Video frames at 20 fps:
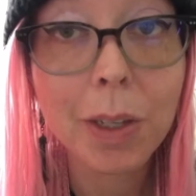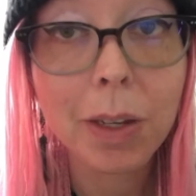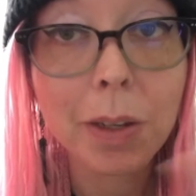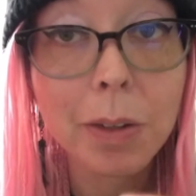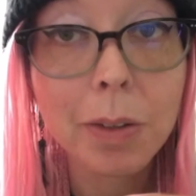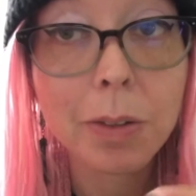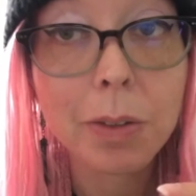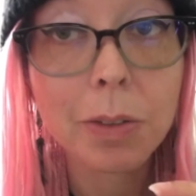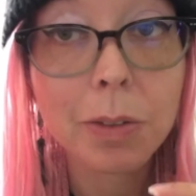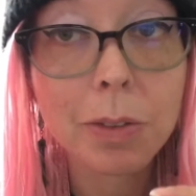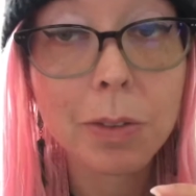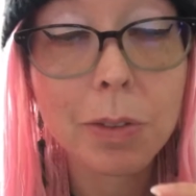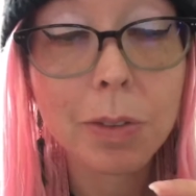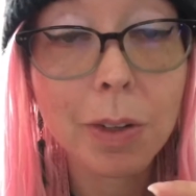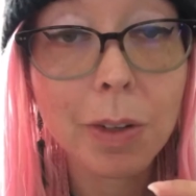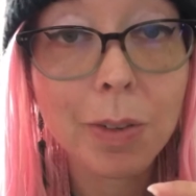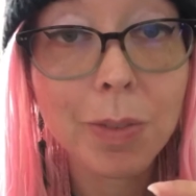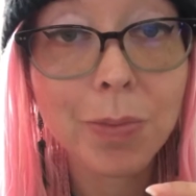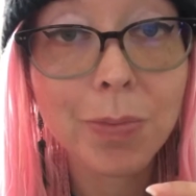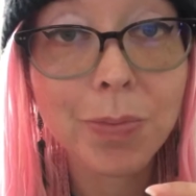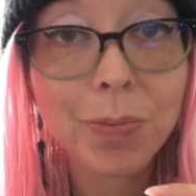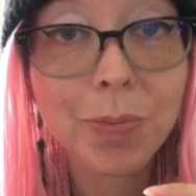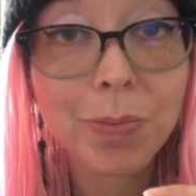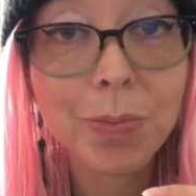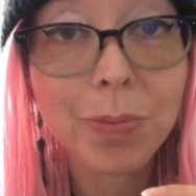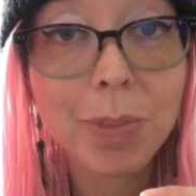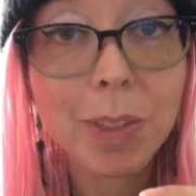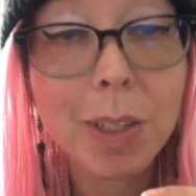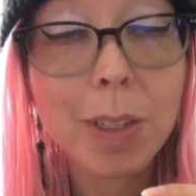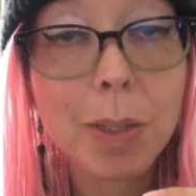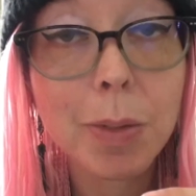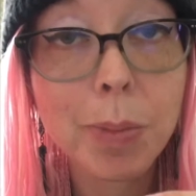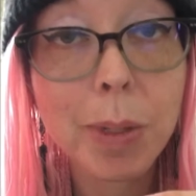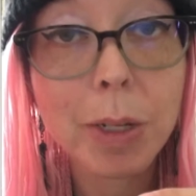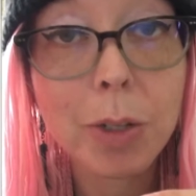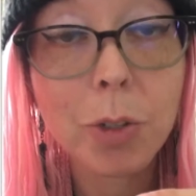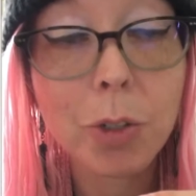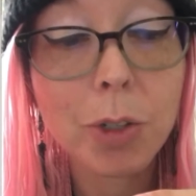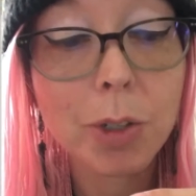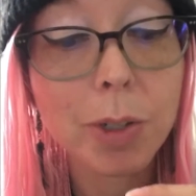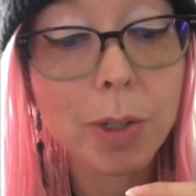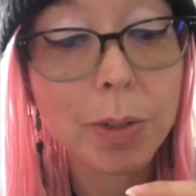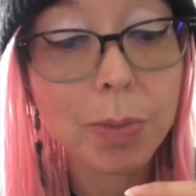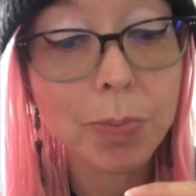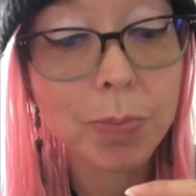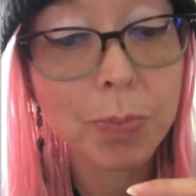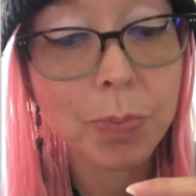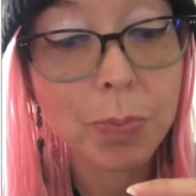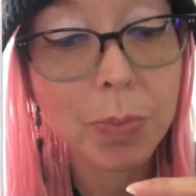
of Sebastian